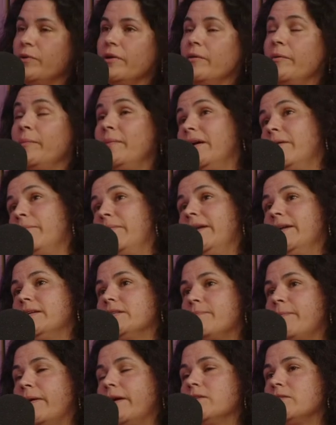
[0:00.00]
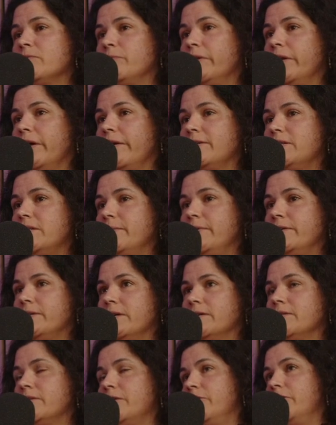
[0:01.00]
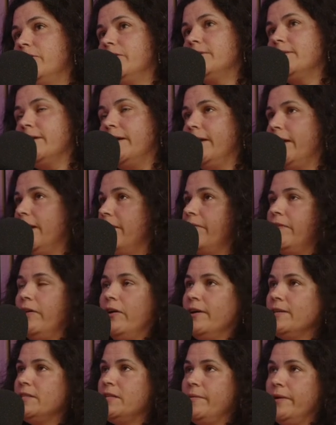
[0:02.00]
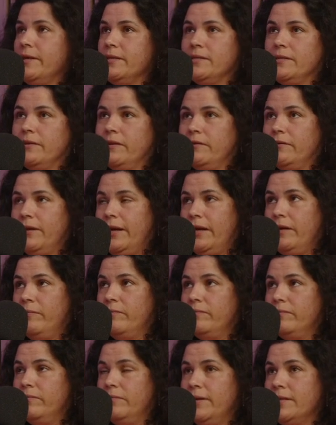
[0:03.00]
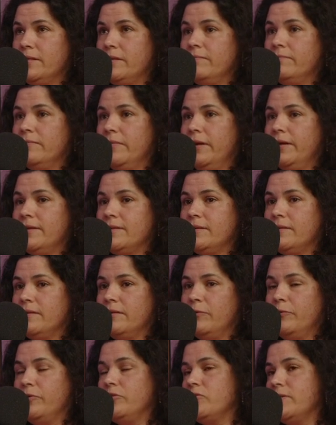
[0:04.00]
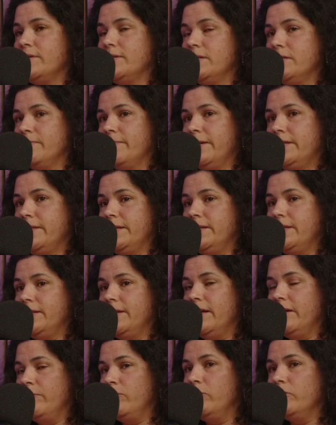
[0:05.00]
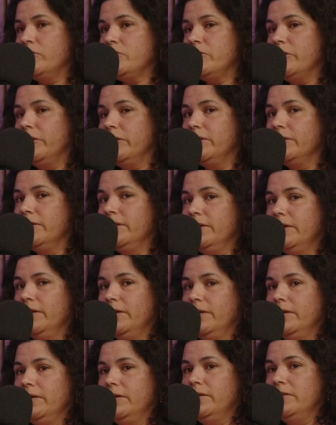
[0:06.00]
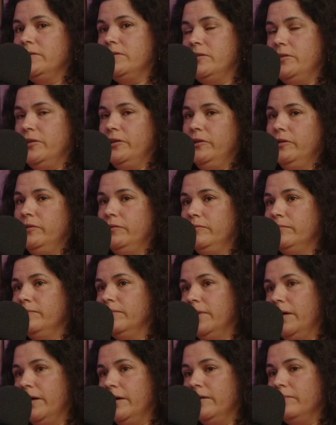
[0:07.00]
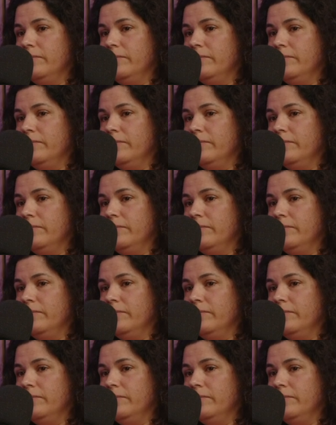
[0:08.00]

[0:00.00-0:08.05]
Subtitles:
So it depends on what the ICB does. So you could say, okay, if the ICB isn't or the trust isn't mandated anymore to do